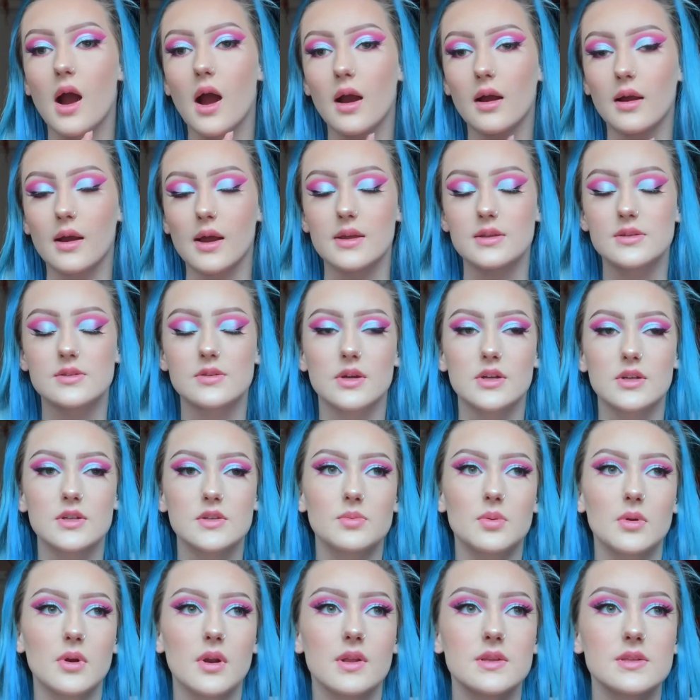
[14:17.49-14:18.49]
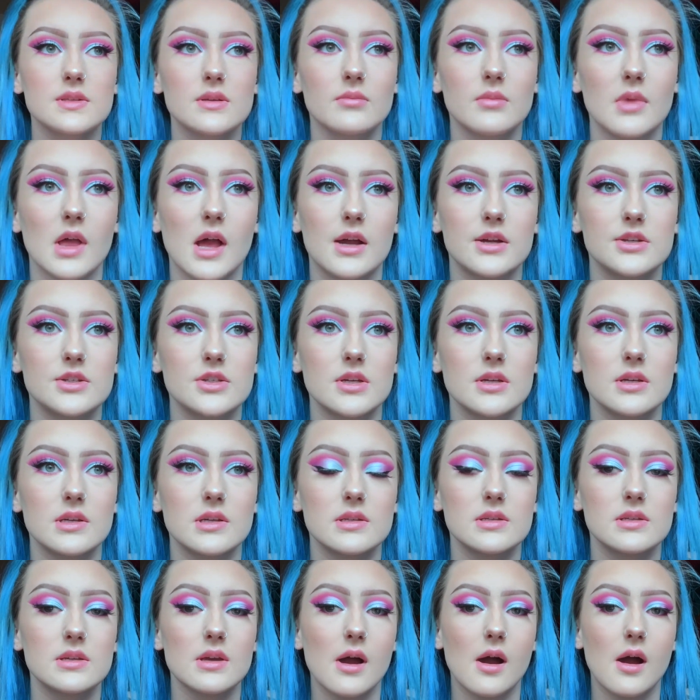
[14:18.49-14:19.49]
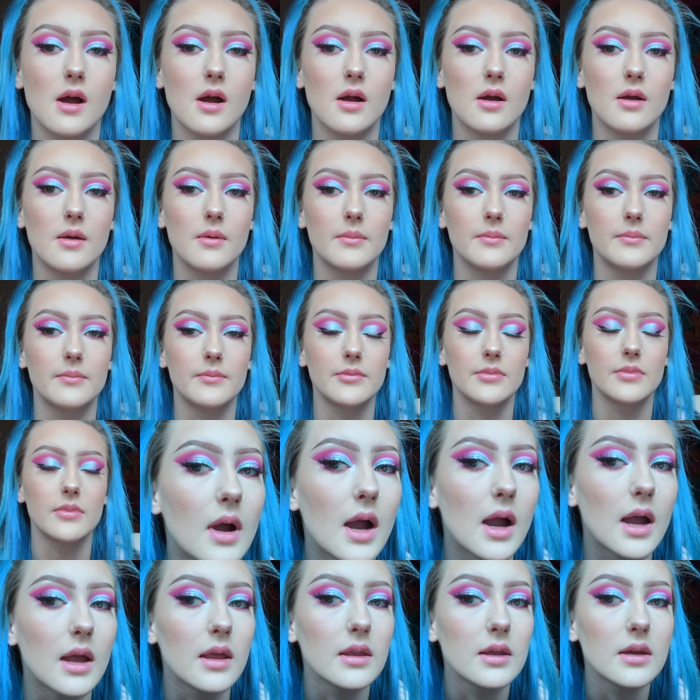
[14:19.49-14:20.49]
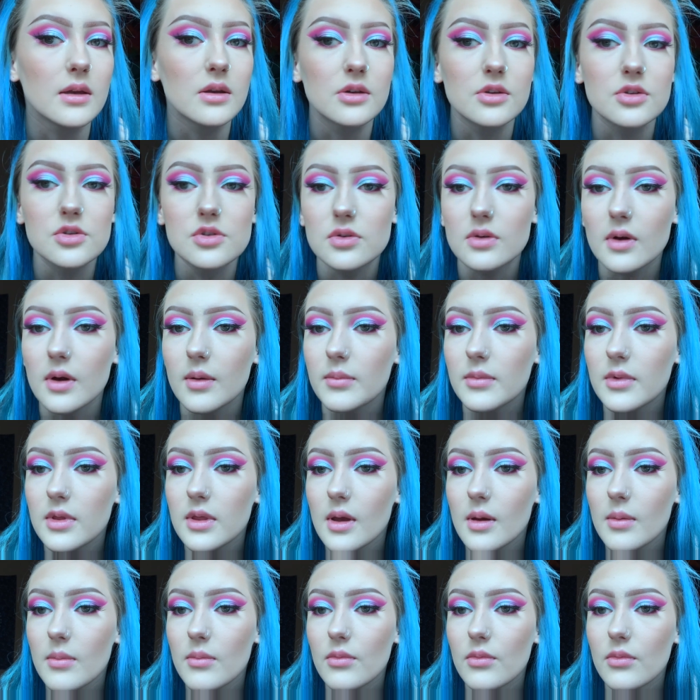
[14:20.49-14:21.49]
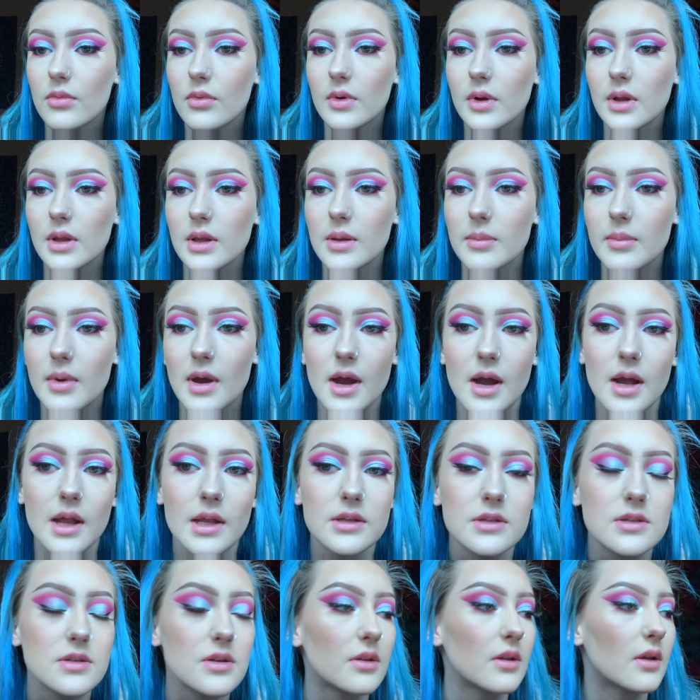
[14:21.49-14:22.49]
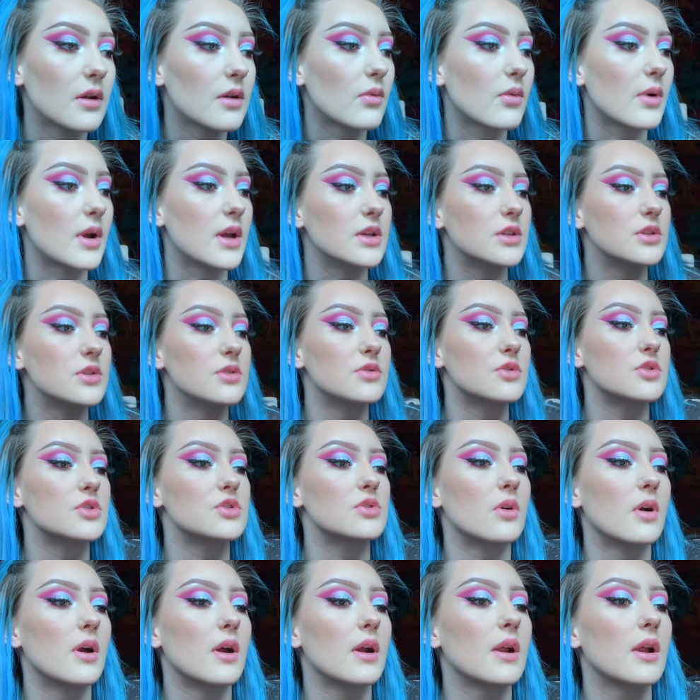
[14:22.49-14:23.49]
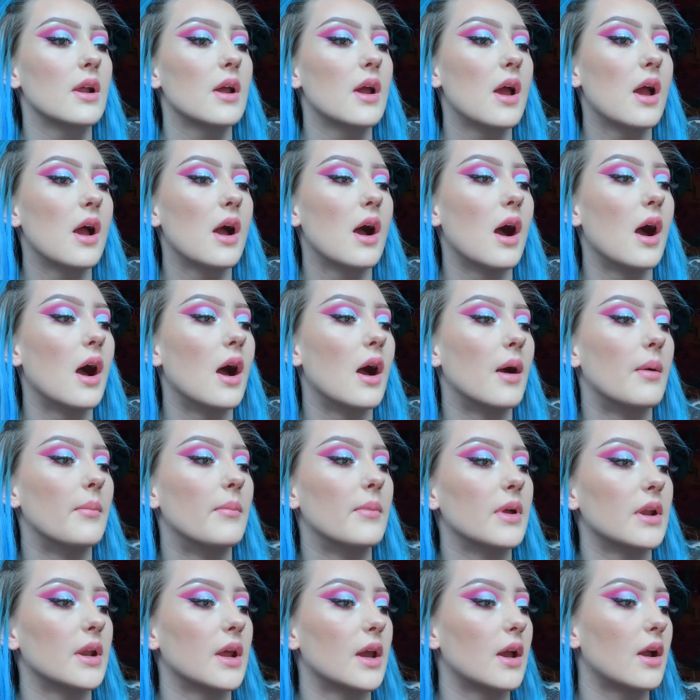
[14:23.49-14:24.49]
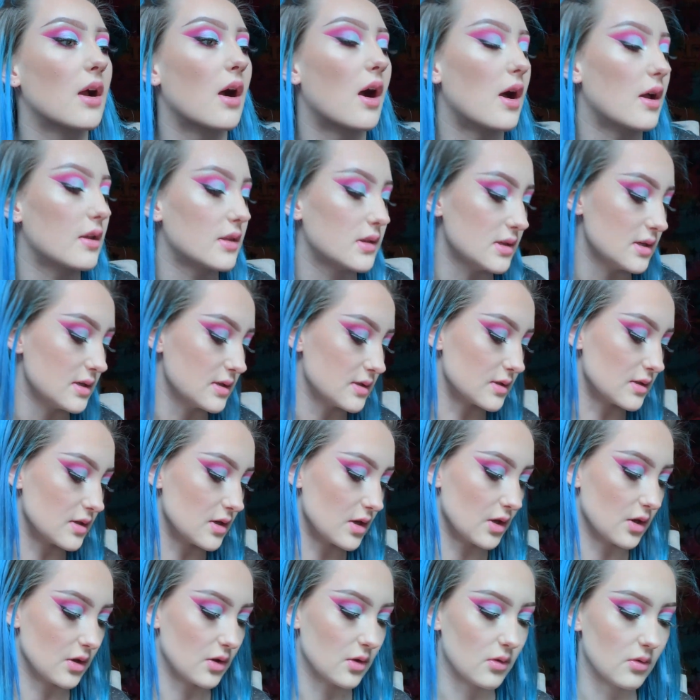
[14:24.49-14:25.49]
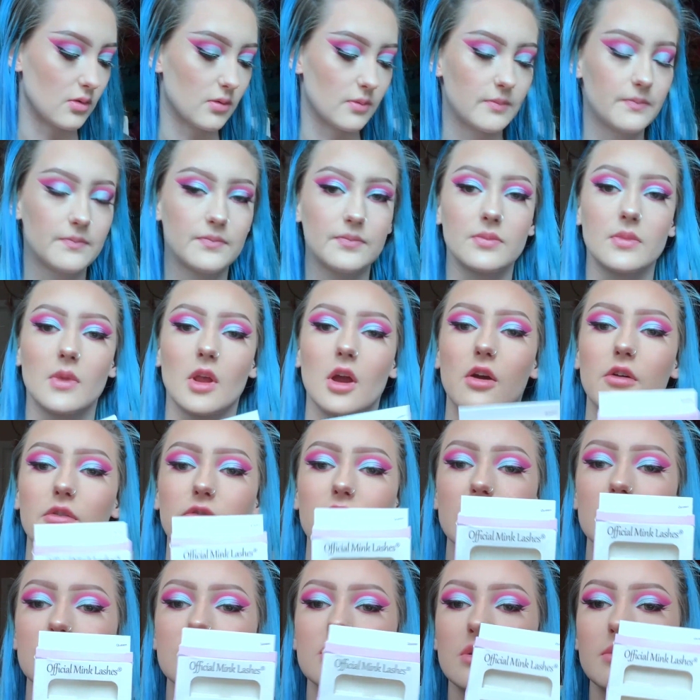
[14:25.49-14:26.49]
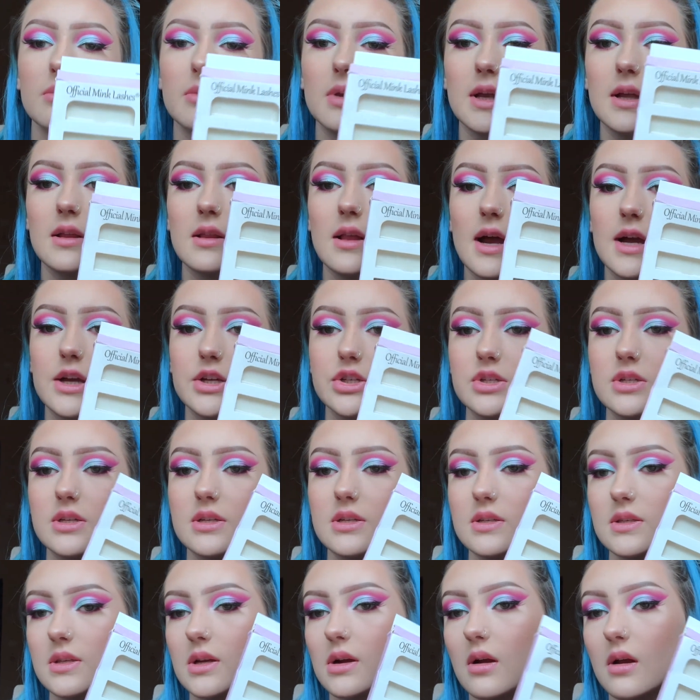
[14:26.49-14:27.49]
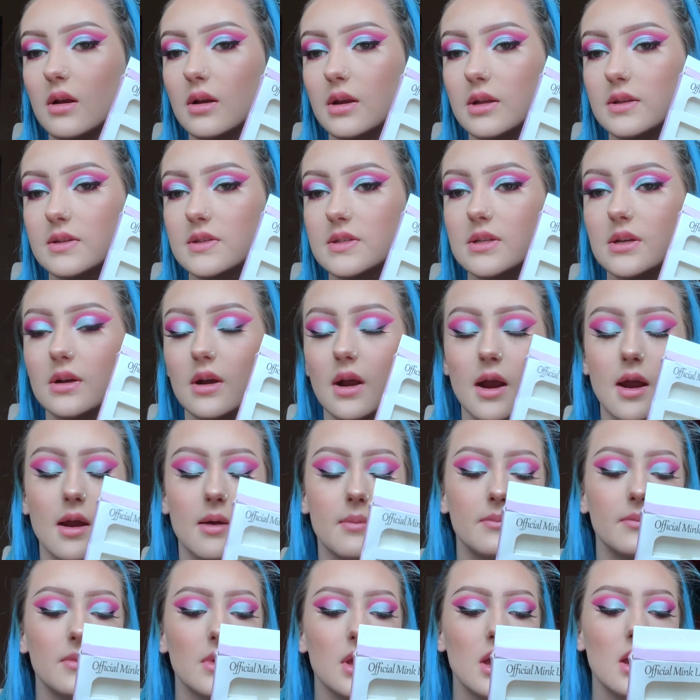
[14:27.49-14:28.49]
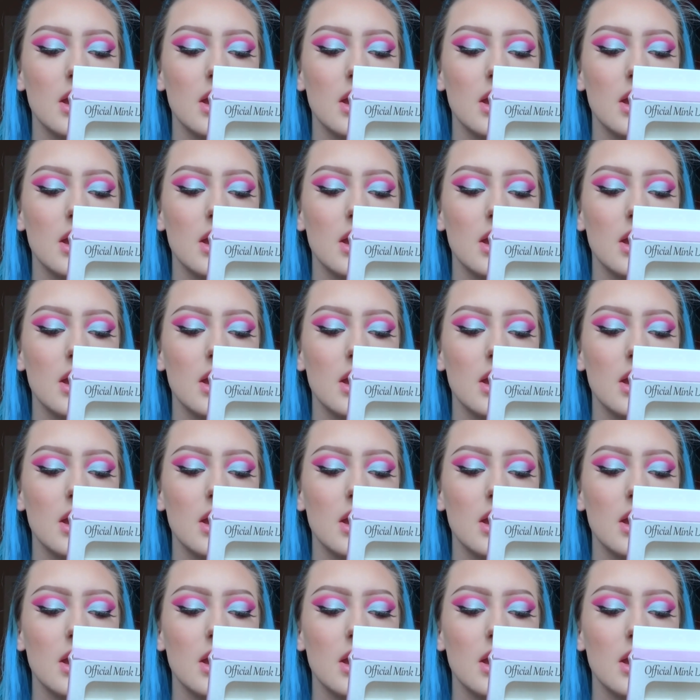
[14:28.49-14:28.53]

Alright, so I just put on some lashes. I like trimmed them really bad, so they're way too short. But I got these new Official Mink lashes. They're on Instagram.